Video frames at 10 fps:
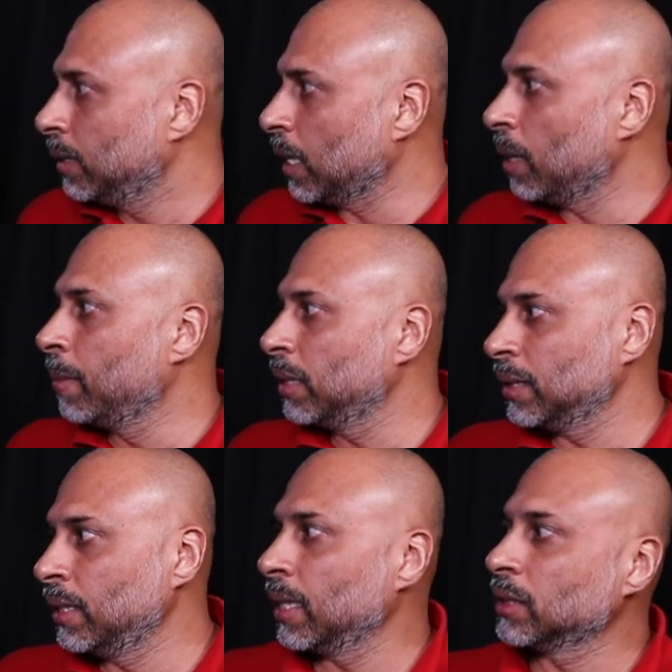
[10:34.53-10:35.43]
the image
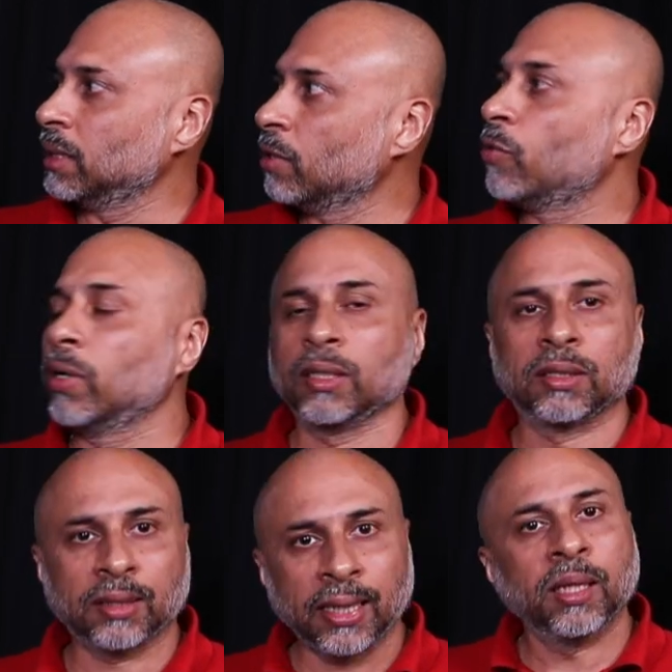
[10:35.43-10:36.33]
index default
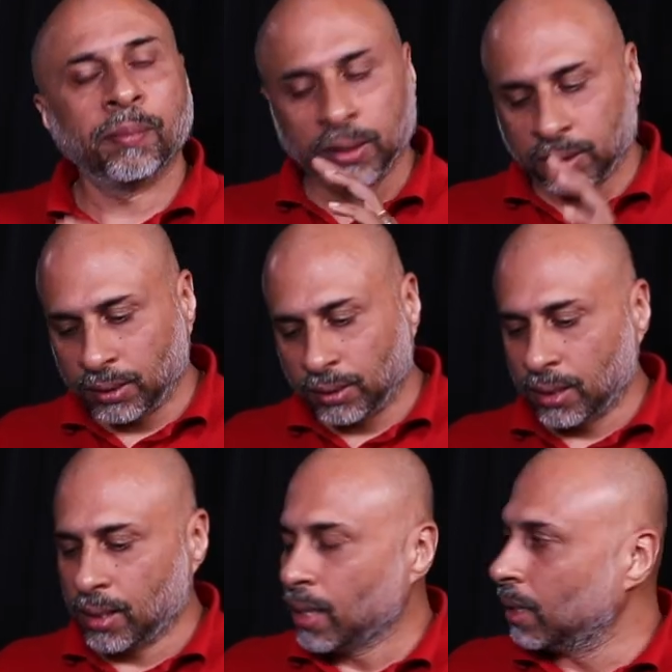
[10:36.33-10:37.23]
is 9
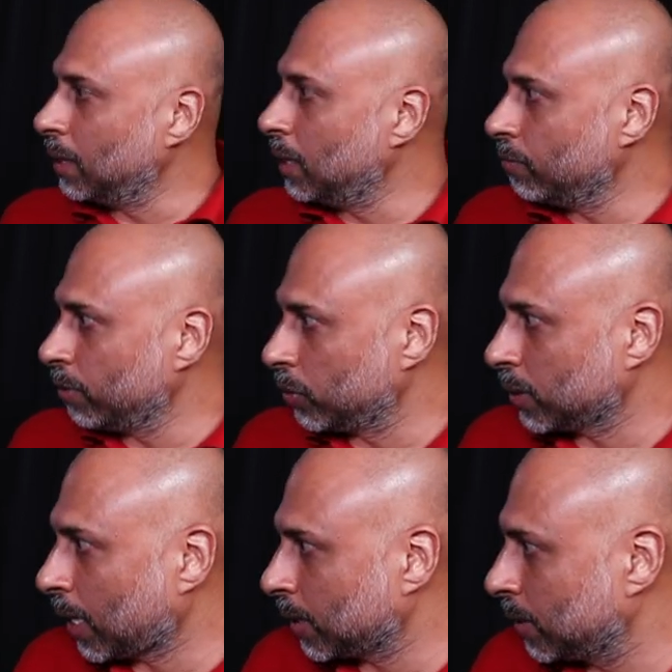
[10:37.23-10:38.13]
images. Leave it to
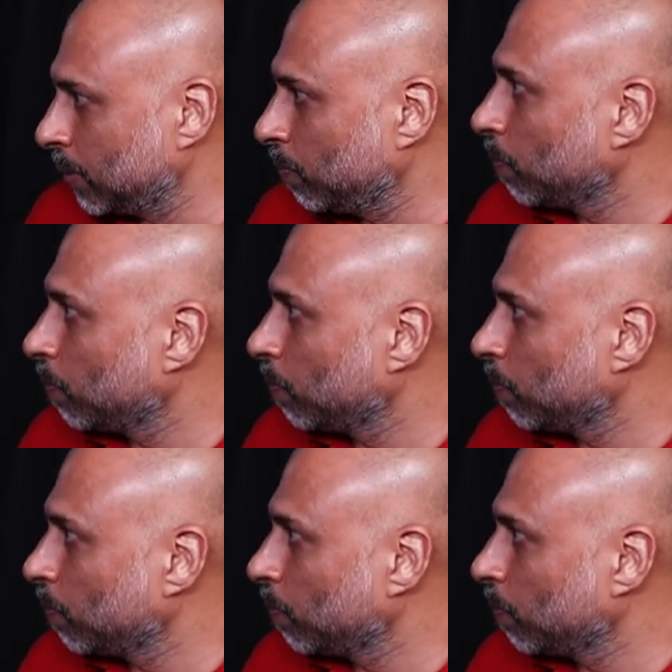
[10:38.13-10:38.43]
that.